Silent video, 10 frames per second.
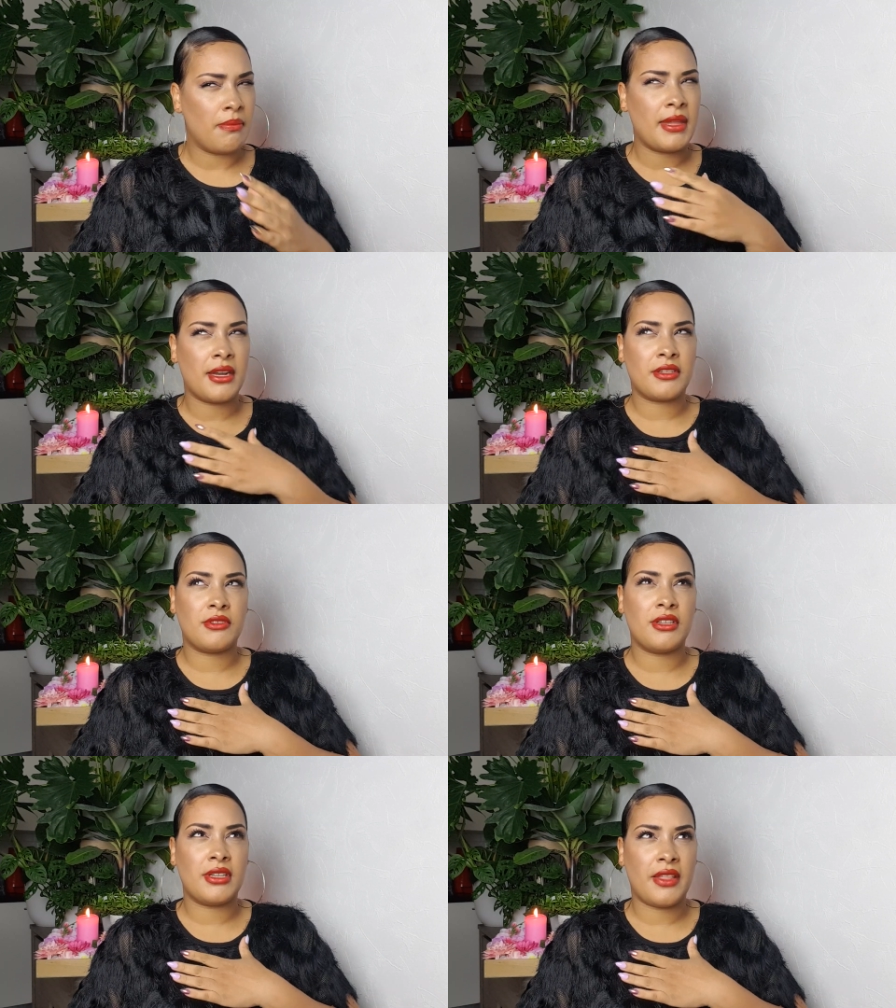there
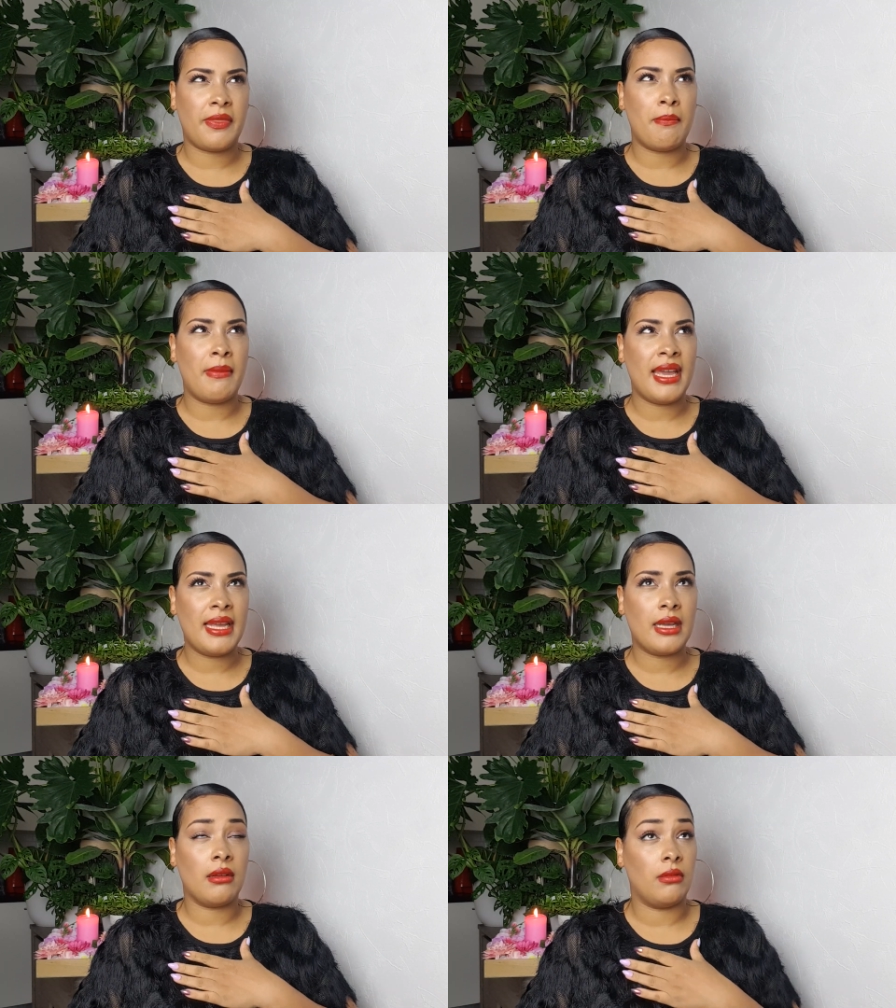that
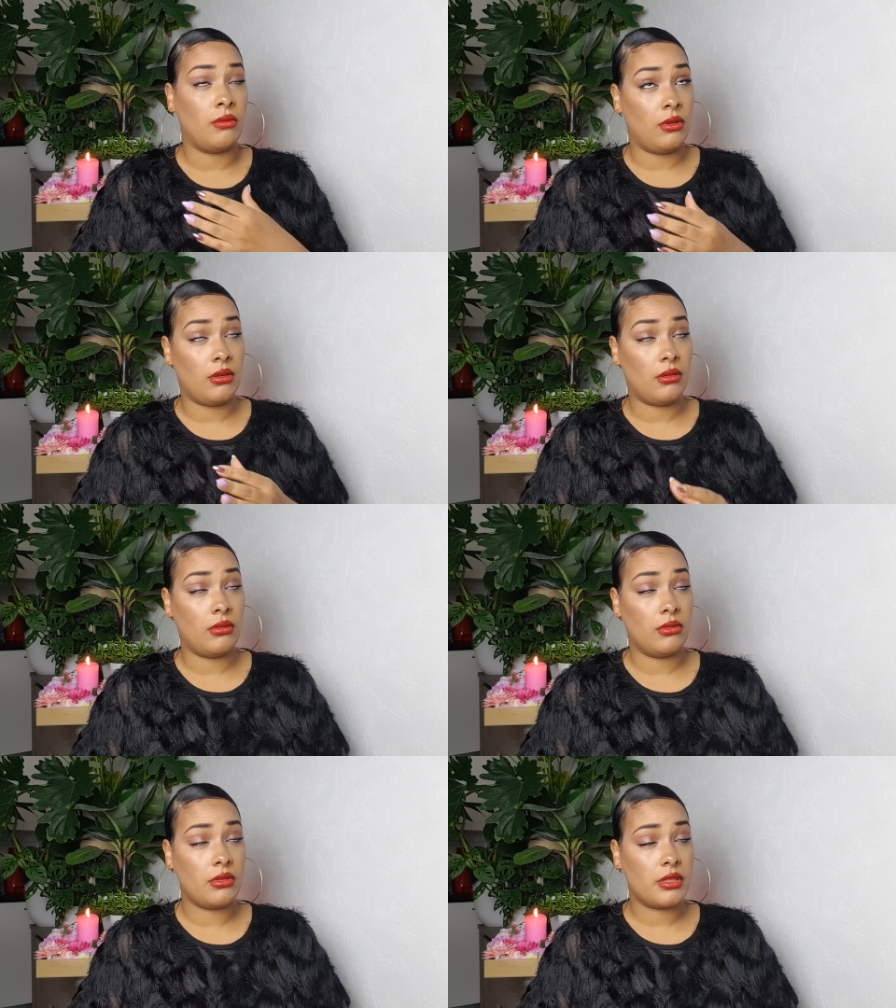make
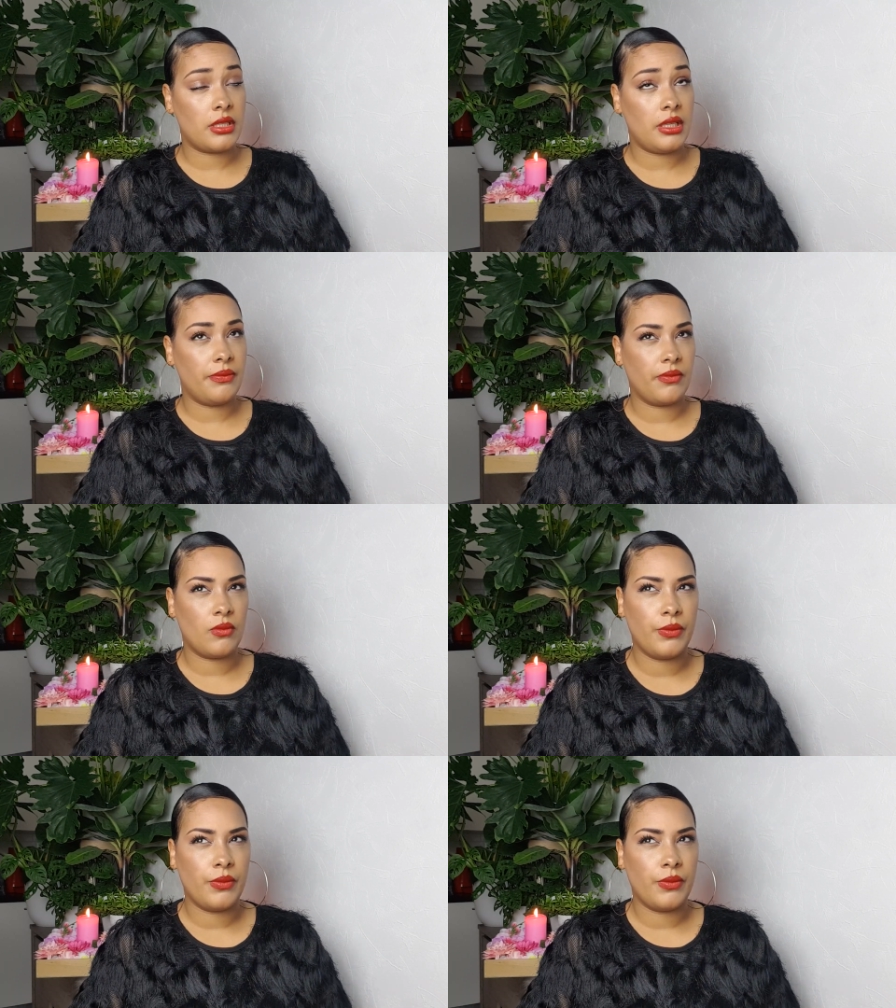whoa see